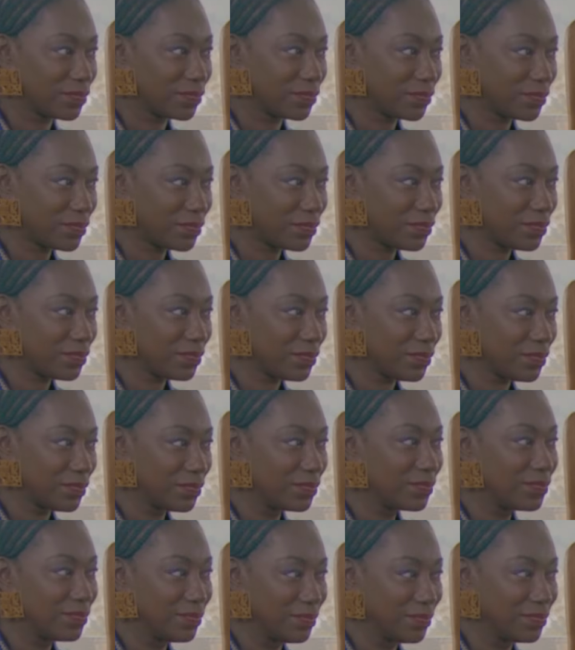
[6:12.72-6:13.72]
It was
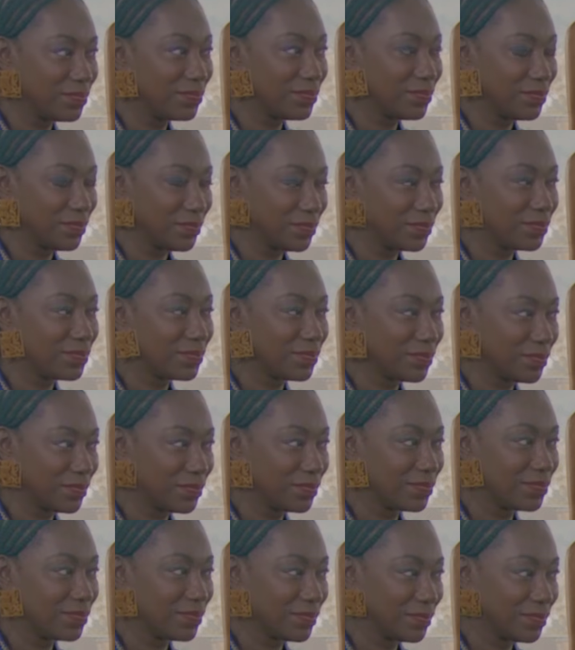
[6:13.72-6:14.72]
that. It was
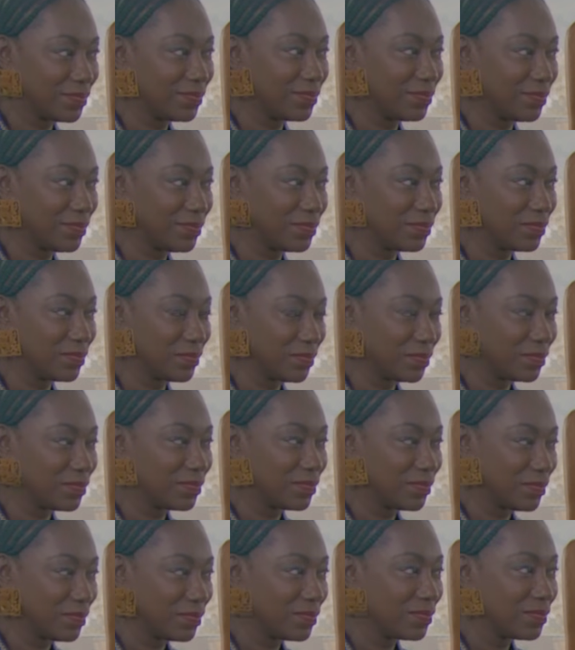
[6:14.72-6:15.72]
that.
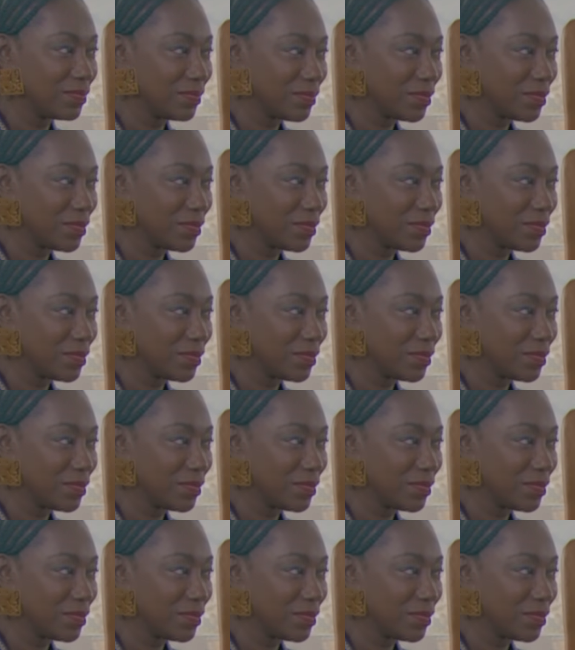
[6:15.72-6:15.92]
Yeah.